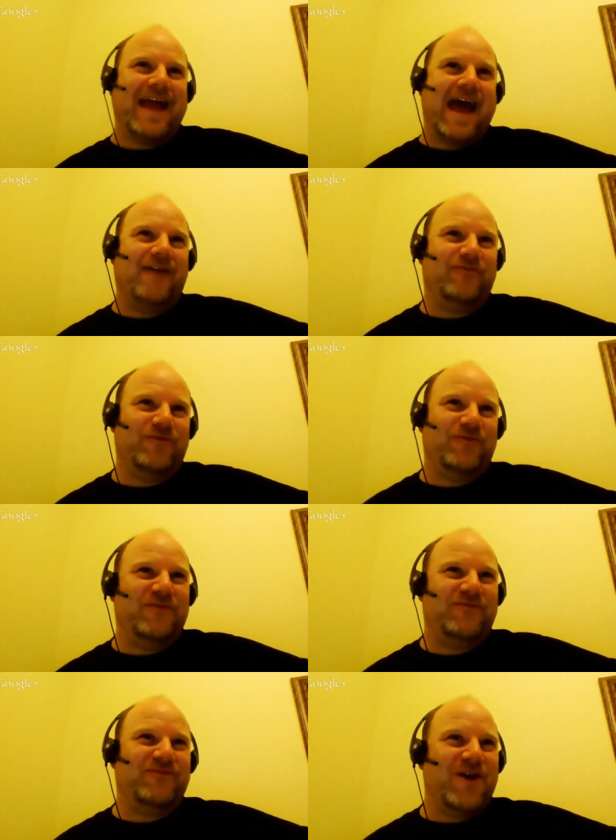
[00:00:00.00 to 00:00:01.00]
after we
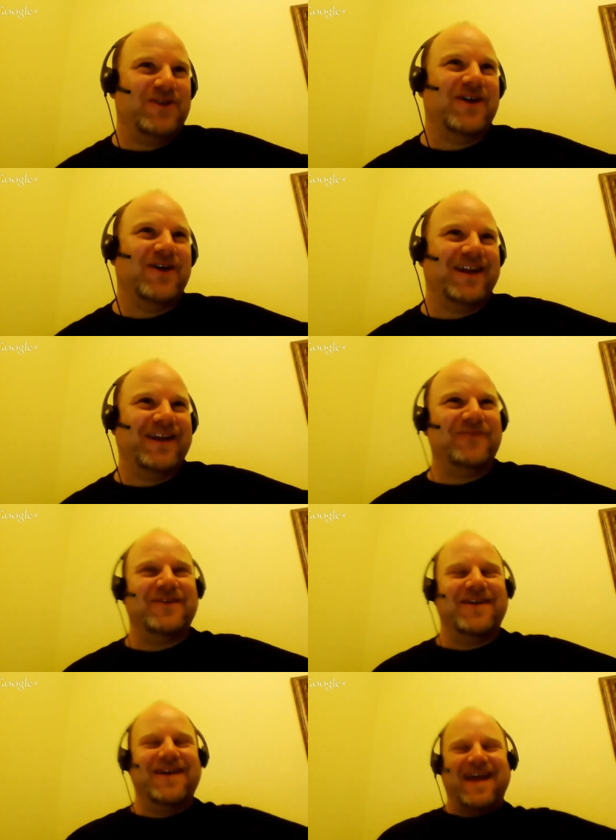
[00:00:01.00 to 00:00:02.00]
fund, not
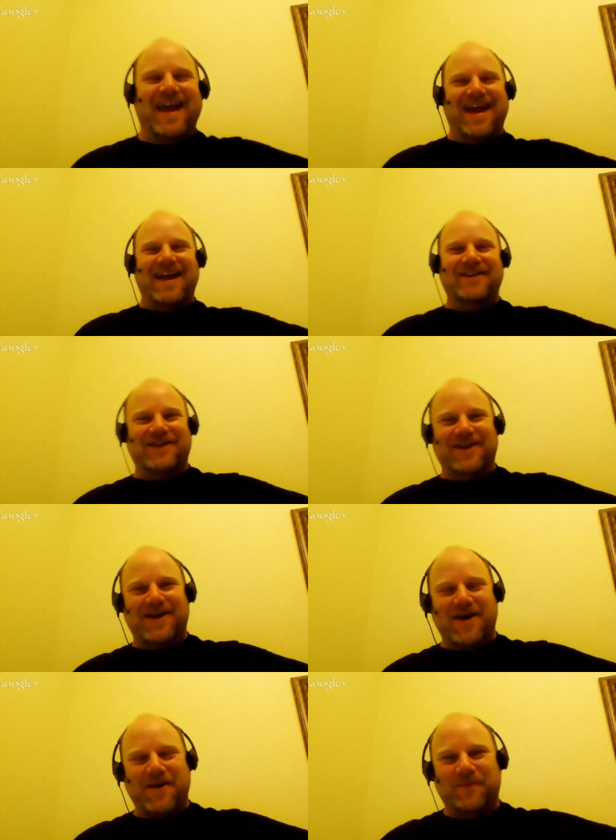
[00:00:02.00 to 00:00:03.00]
if, and
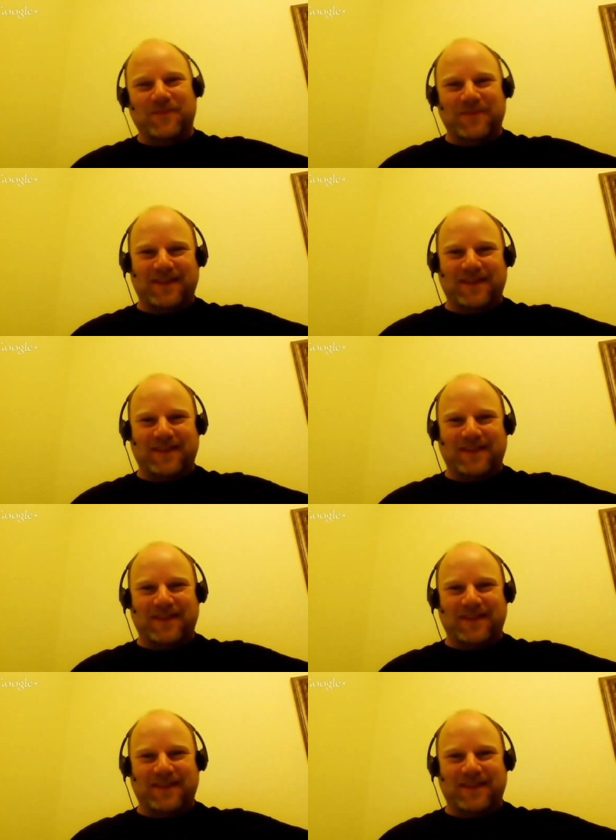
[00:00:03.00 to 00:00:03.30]
um,